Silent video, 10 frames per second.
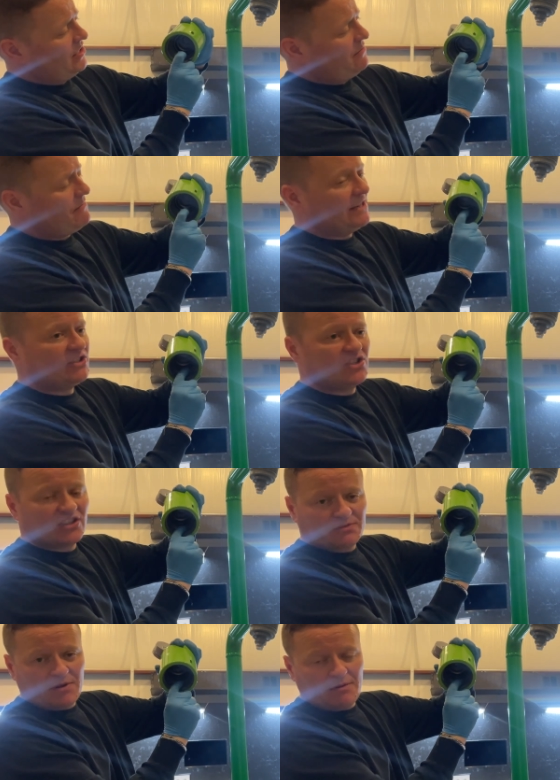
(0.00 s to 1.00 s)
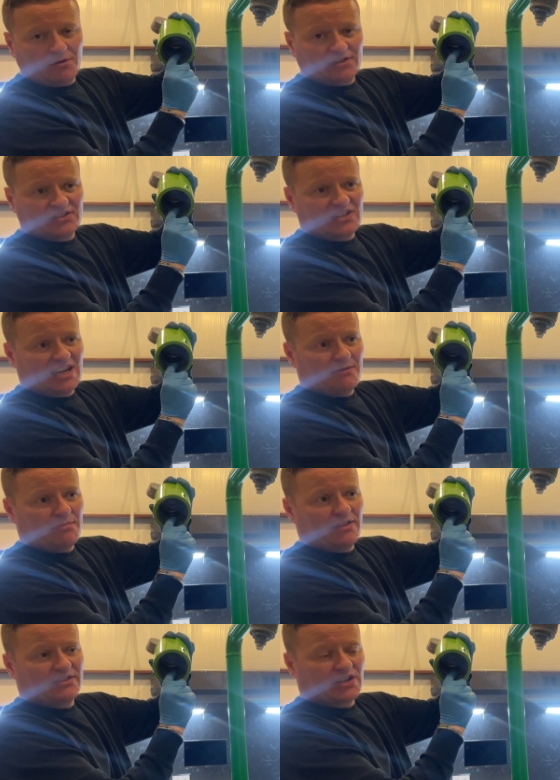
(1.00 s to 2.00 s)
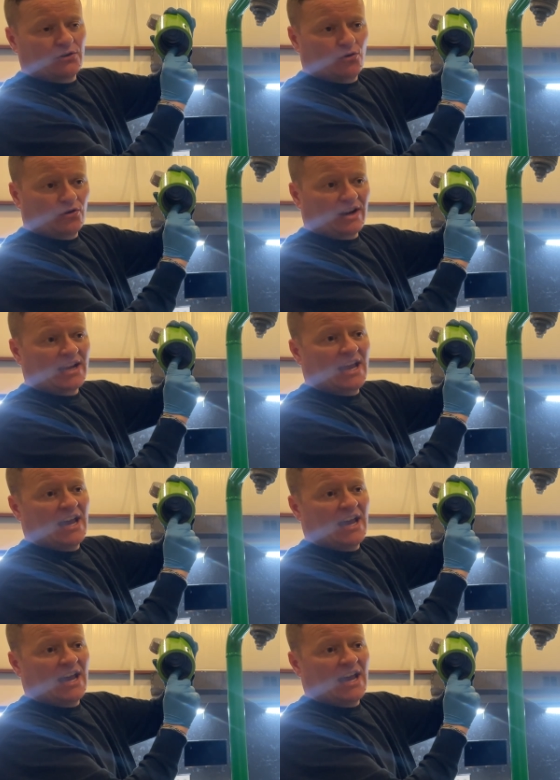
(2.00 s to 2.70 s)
You might just be able to see it, but there's an O-ring